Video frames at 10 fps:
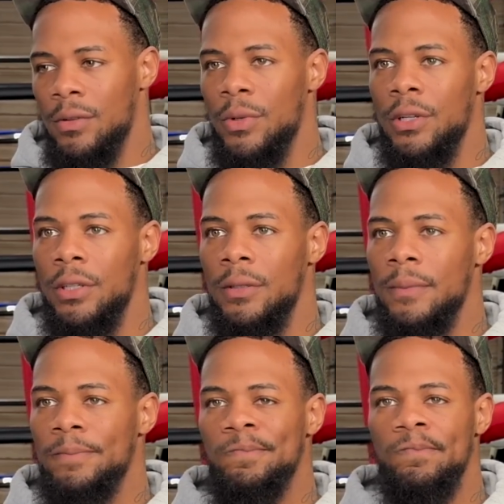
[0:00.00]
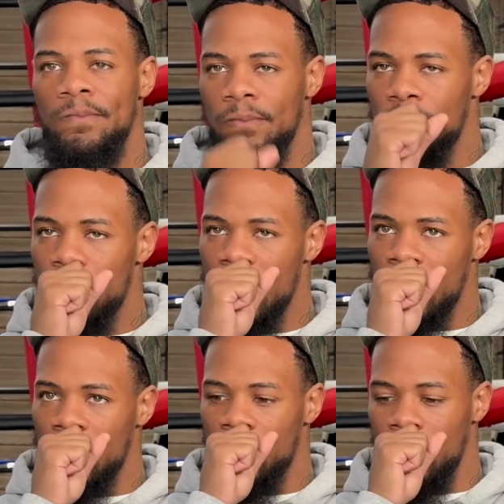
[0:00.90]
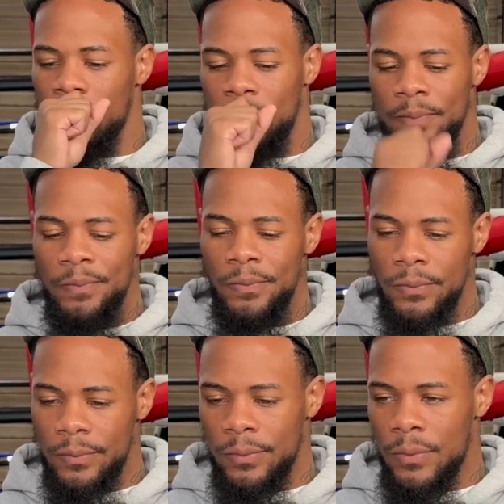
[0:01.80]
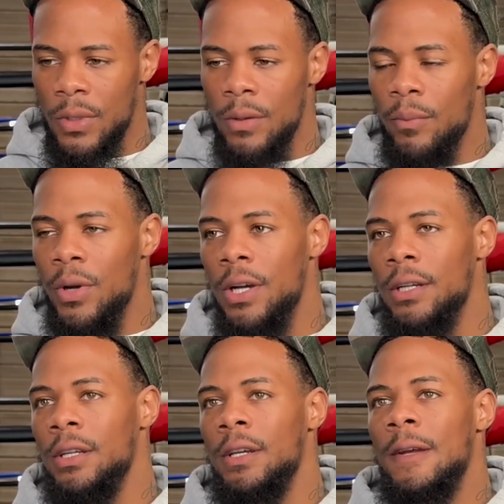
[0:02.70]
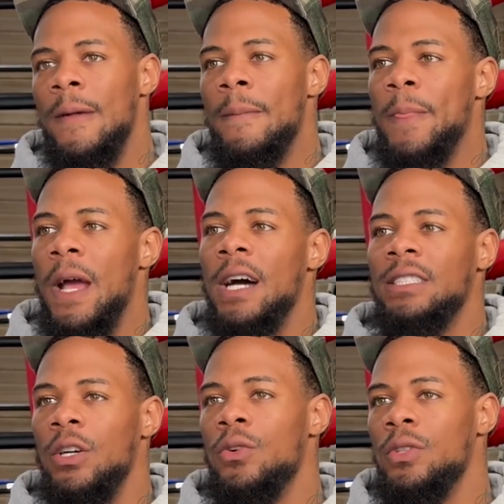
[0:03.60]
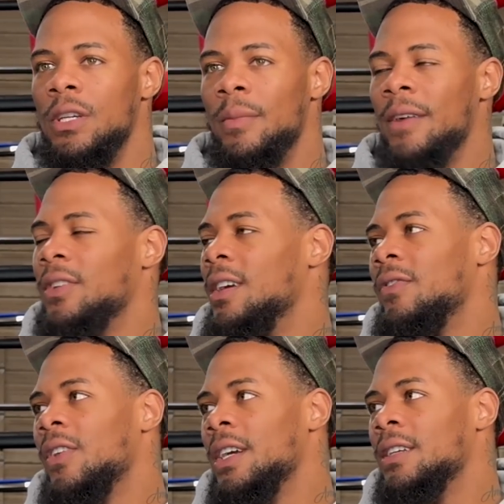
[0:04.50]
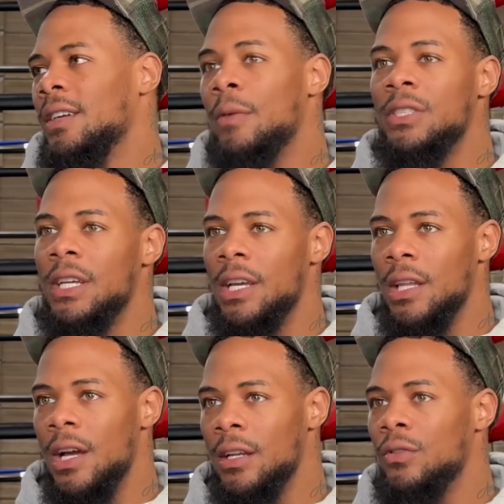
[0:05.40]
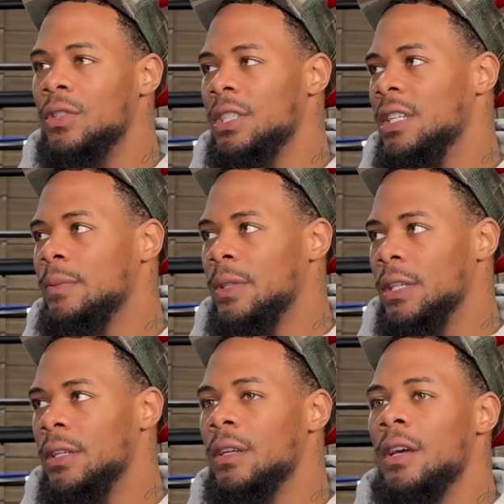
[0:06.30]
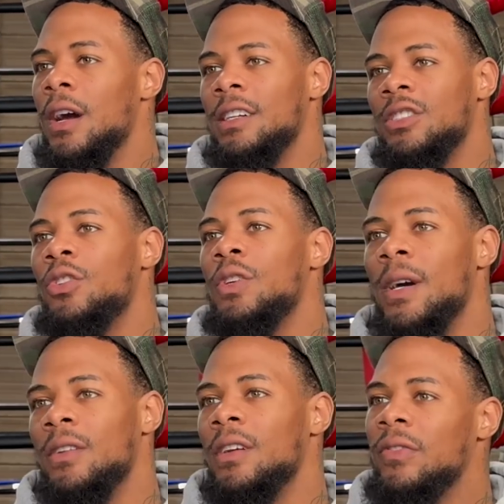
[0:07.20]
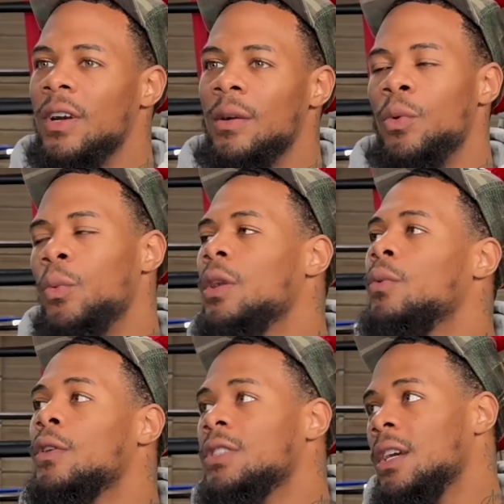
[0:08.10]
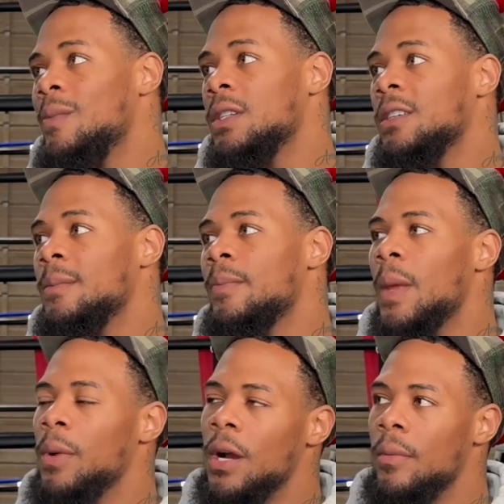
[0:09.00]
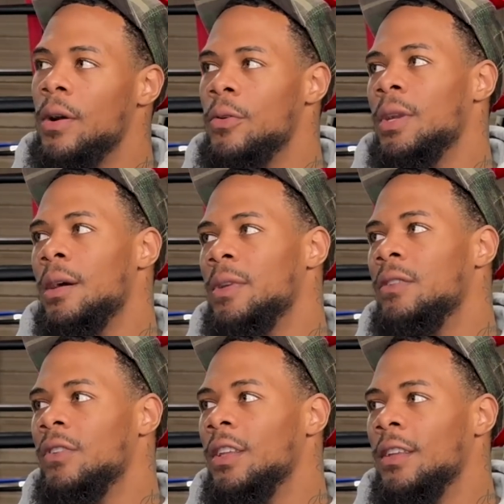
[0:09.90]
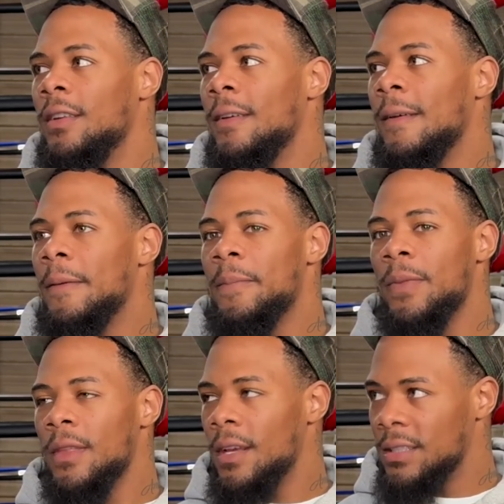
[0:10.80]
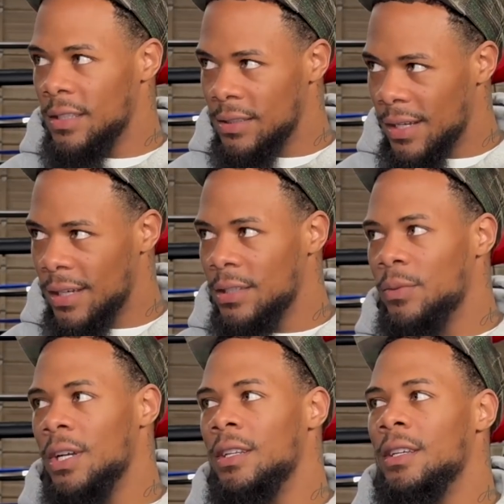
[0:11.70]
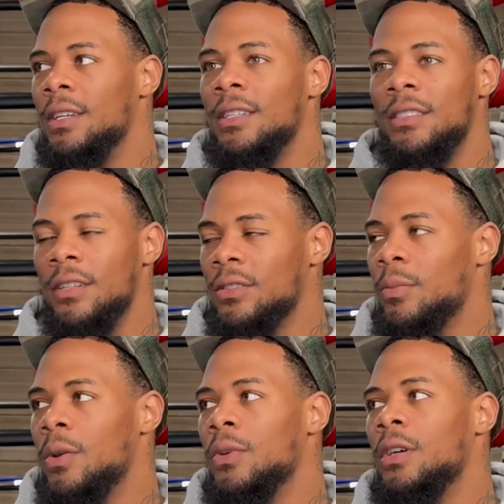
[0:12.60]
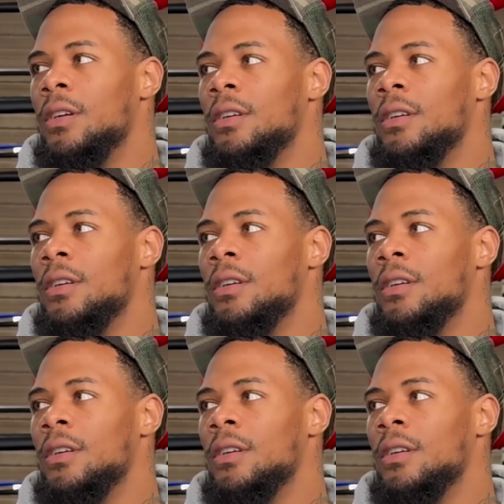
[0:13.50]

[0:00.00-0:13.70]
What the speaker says: Maryland. Excuse me. But I told them after that fight, I was the headliner on ESPN. I told them that fight, I'm gonna win a world championship. I'm gonna come home and I'm gonna defend. That's exactly what I did. I stuck to my word.